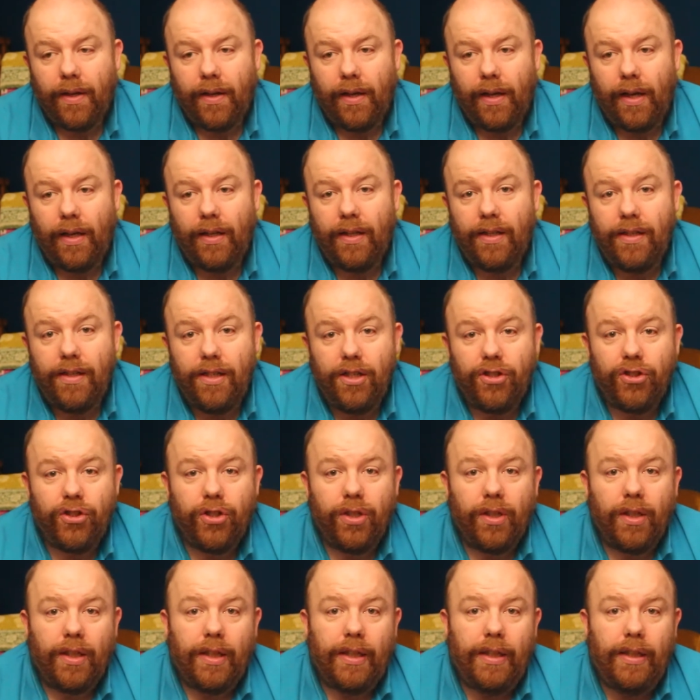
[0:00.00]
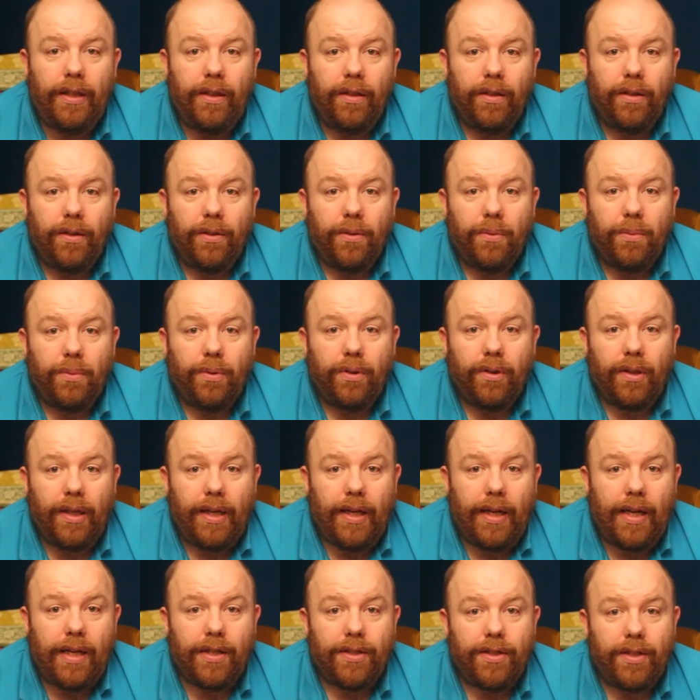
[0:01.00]
and initially what they
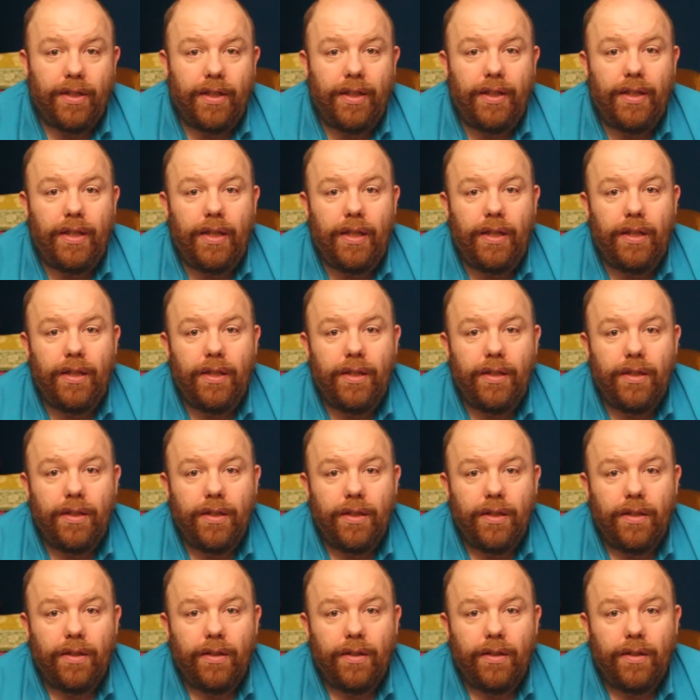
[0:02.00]
actually need